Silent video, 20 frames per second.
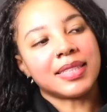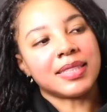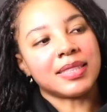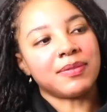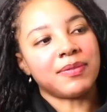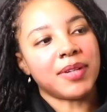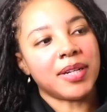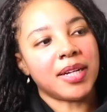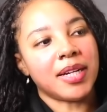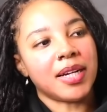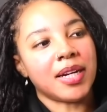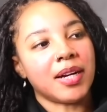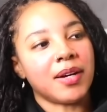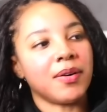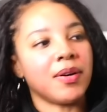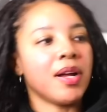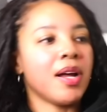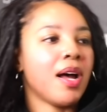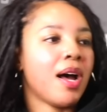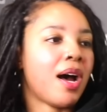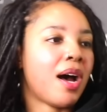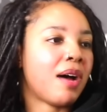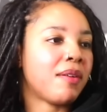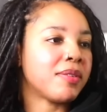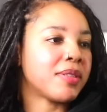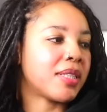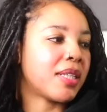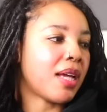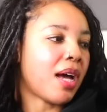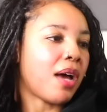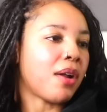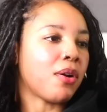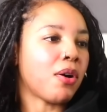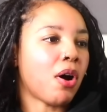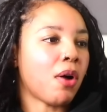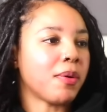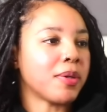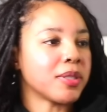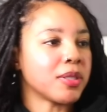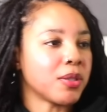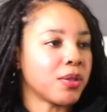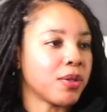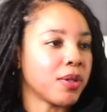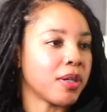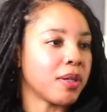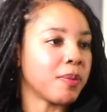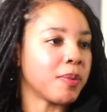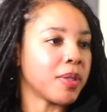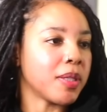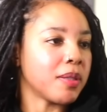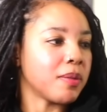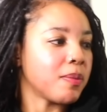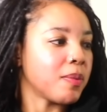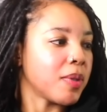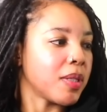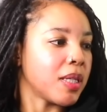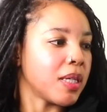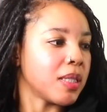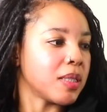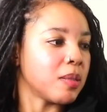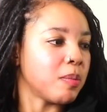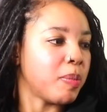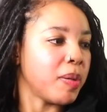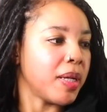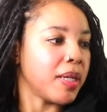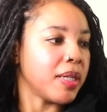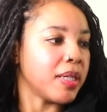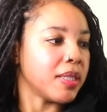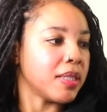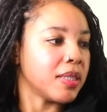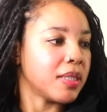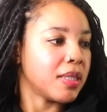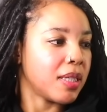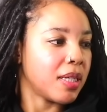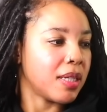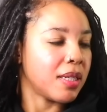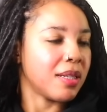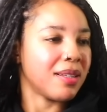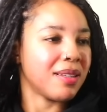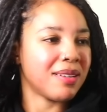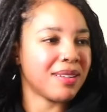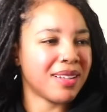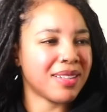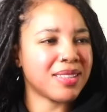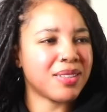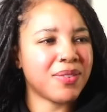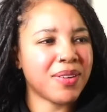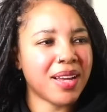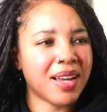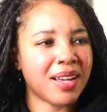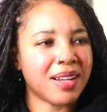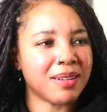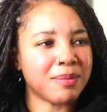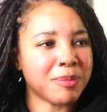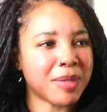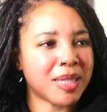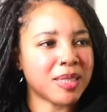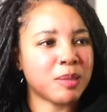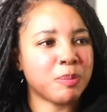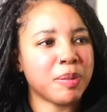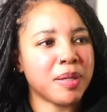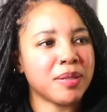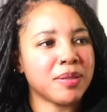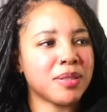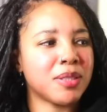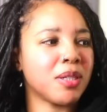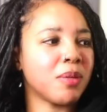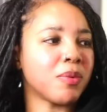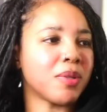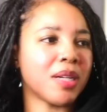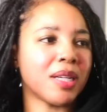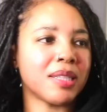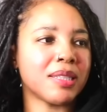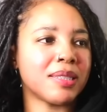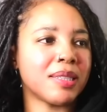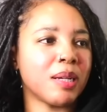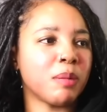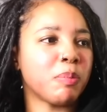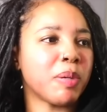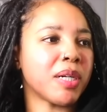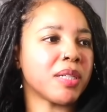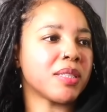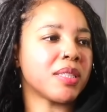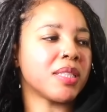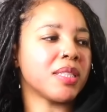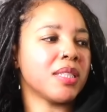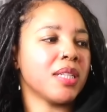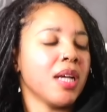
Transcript: video. Obviously, I don't always agree with his opinions, and that's fine. Not supposed to. We're not the same person.